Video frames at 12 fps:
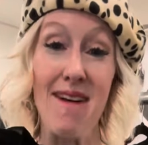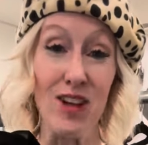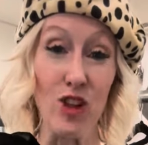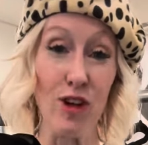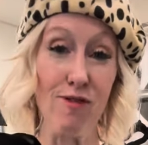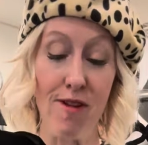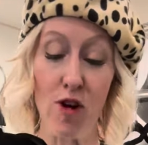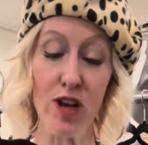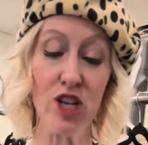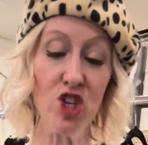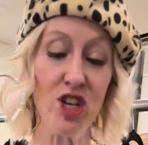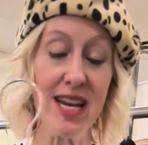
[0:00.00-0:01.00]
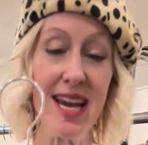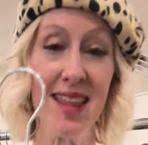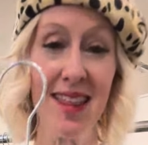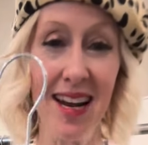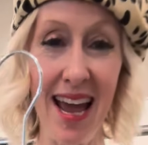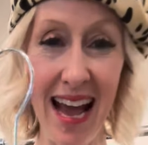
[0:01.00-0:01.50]
it look very chic. And
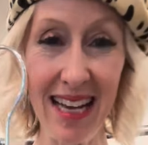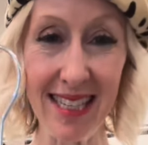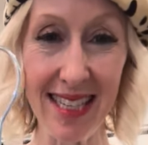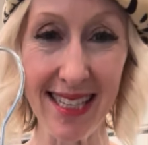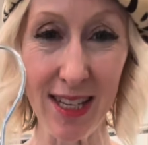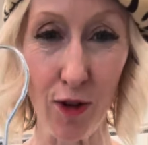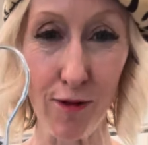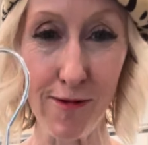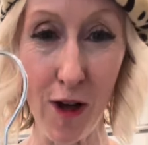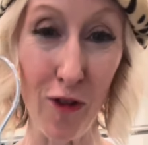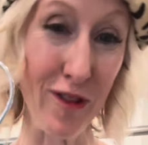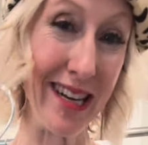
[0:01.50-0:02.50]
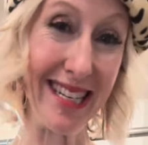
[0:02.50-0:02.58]
then it has this little velvet